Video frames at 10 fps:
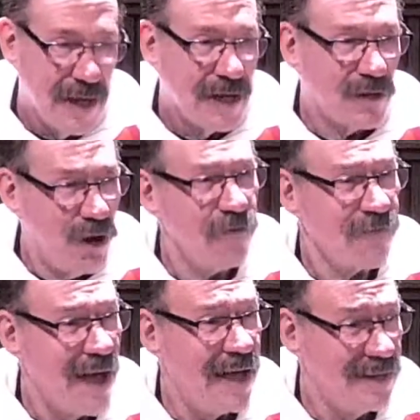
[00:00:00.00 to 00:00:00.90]

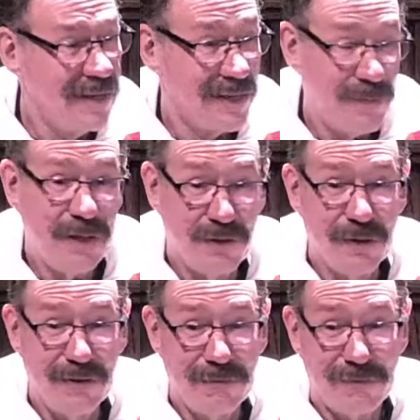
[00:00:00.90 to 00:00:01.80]
Glorified can be
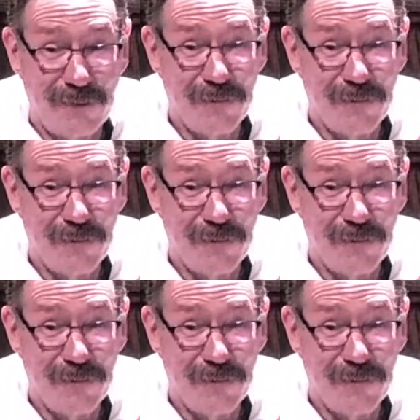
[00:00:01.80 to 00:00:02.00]
good or